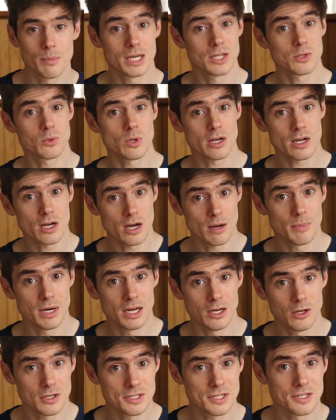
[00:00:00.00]
might as well cut
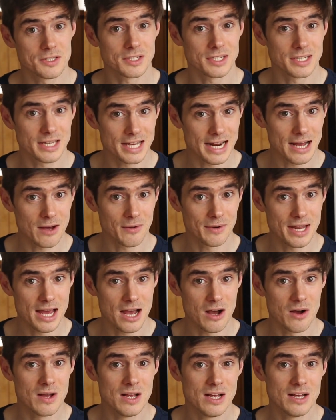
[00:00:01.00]
my losses and get out
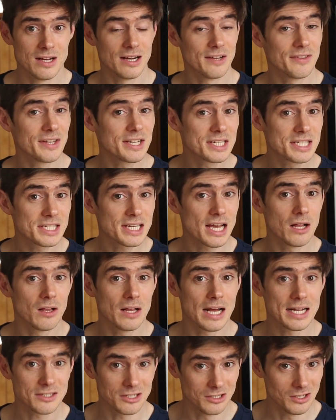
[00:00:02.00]
now. And they
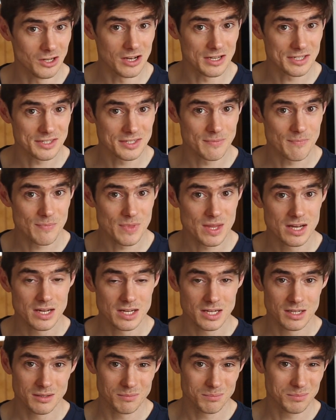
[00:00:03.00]
sell at a loss.
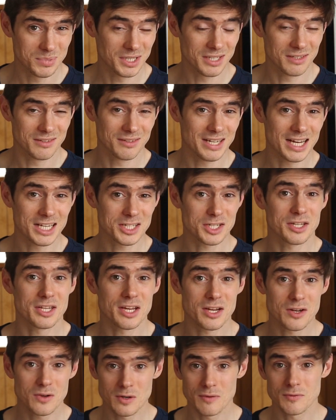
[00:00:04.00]
But actually
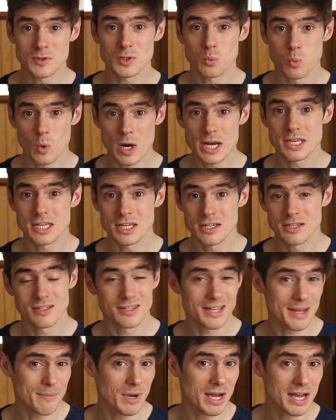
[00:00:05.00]
they could have just
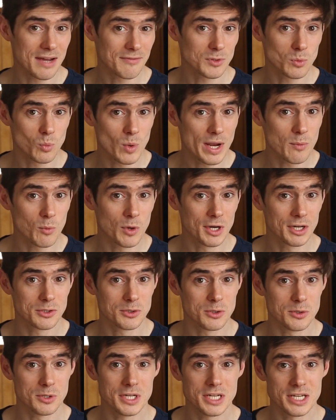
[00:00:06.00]
waited, they might have to wait 1 or
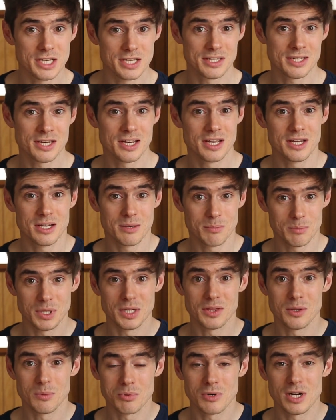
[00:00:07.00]
2 years,
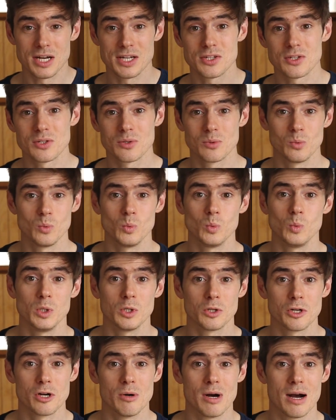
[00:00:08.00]
but the price
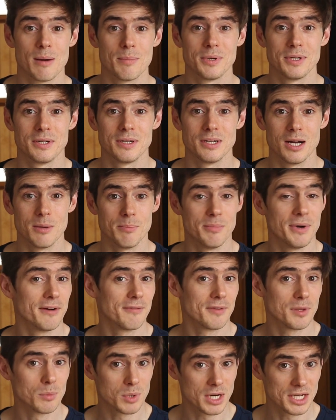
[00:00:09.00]
will go up
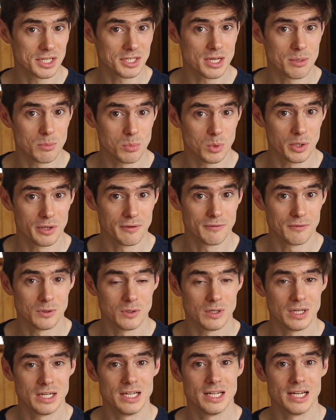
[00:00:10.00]
above the price they bought it
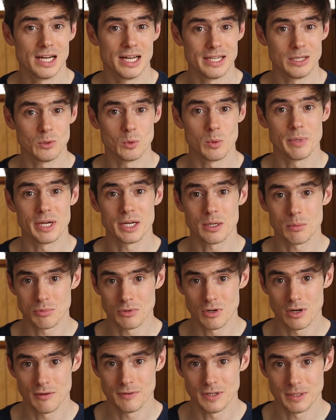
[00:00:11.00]
for and they will make a
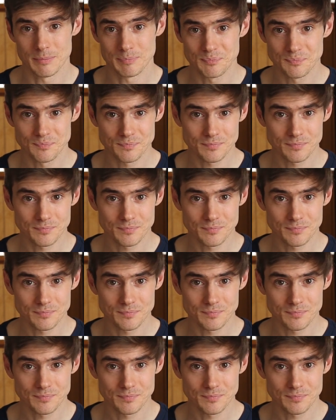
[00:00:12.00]
profit.